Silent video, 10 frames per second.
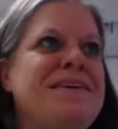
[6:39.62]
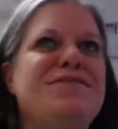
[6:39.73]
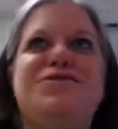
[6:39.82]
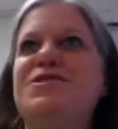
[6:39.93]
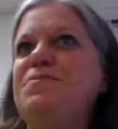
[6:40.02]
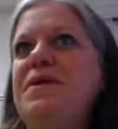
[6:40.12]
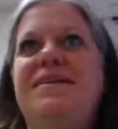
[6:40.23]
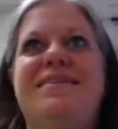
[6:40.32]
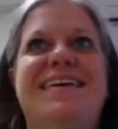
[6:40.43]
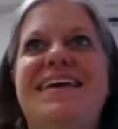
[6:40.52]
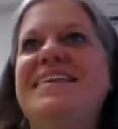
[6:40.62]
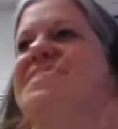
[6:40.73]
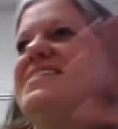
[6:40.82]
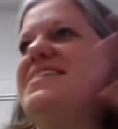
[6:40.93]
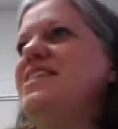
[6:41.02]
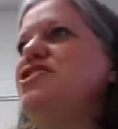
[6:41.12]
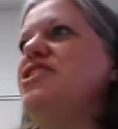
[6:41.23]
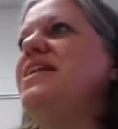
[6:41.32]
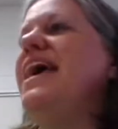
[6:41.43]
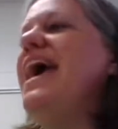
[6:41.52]
So she's been getting this
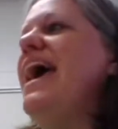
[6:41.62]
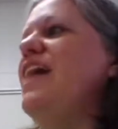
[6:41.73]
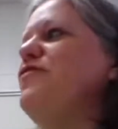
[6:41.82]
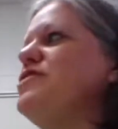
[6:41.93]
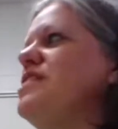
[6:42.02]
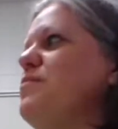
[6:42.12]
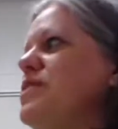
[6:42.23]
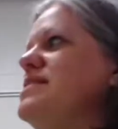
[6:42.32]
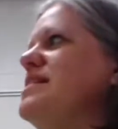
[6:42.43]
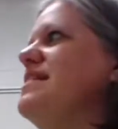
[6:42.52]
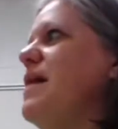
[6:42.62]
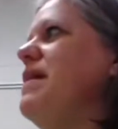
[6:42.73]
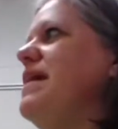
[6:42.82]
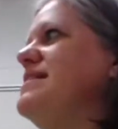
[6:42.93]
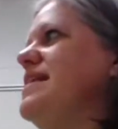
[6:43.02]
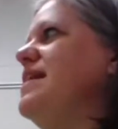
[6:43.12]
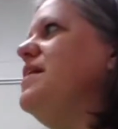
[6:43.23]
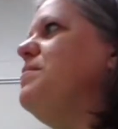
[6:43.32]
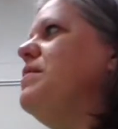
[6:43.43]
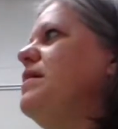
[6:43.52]
attention. And for some reason, that makes
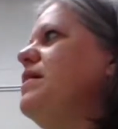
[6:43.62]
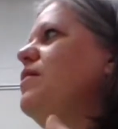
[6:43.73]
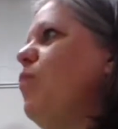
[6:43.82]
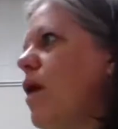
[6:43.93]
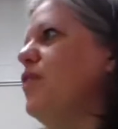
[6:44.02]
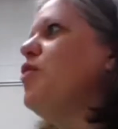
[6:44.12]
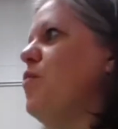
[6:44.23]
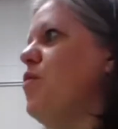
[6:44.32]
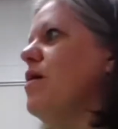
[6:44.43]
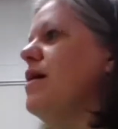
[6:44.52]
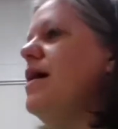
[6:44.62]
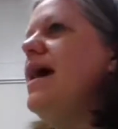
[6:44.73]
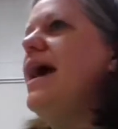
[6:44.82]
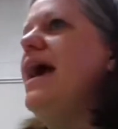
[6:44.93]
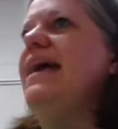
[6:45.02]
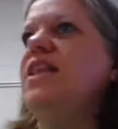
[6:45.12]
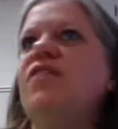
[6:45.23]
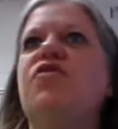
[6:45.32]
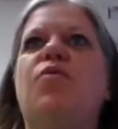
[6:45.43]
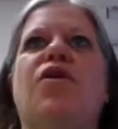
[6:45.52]
him want her more and
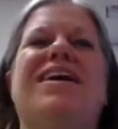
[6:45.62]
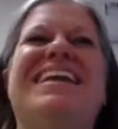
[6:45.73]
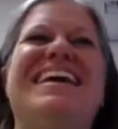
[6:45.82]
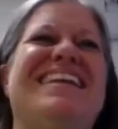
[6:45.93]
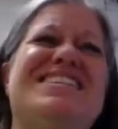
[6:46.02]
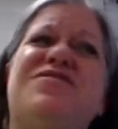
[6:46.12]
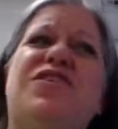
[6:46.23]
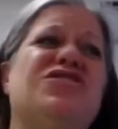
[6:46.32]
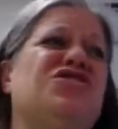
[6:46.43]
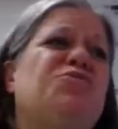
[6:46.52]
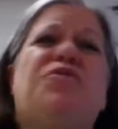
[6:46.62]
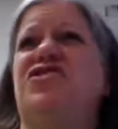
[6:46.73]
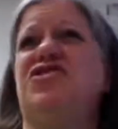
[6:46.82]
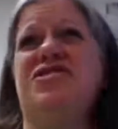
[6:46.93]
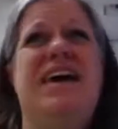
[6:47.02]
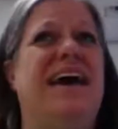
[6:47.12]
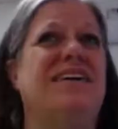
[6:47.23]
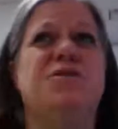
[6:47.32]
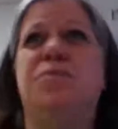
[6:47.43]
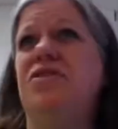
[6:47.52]
love her more. And again, that's a very superficial tag
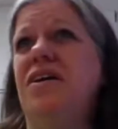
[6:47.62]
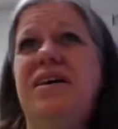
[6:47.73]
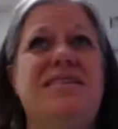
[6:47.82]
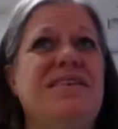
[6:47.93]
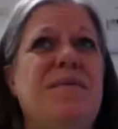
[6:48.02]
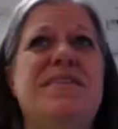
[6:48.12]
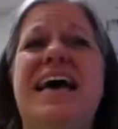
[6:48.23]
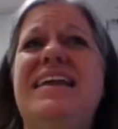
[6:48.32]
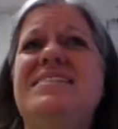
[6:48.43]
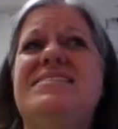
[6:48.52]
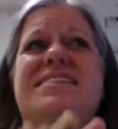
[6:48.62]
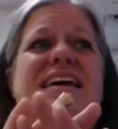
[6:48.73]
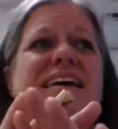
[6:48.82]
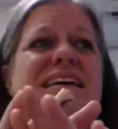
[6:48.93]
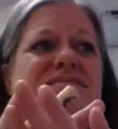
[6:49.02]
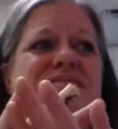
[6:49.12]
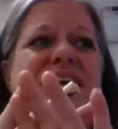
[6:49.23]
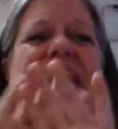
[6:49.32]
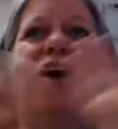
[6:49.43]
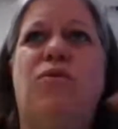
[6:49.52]
to put on it. I mean, that is
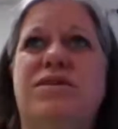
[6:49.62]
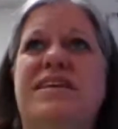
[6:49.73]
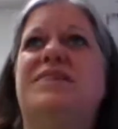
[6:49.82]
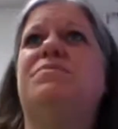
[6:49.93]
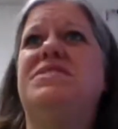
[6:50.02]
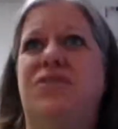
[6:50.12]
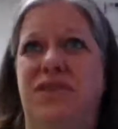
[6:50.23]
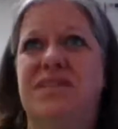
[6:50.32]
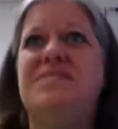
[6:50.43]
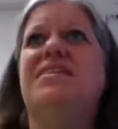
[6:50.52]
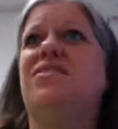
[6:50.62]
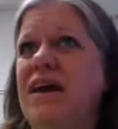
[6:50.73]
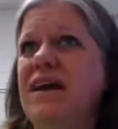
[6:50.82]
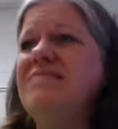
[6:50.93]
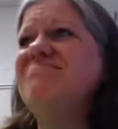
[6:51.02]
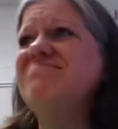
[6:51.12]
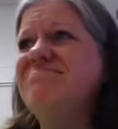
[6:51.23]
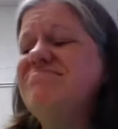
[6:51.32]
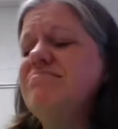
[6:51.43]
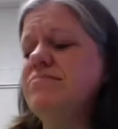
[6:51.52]
outwardly materialistic, right?
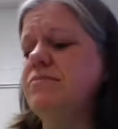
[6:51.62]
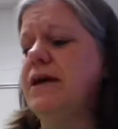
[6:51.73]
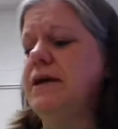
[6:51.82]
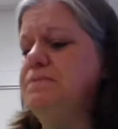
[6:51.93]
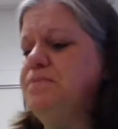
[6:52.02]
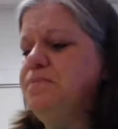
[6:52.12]
Okay.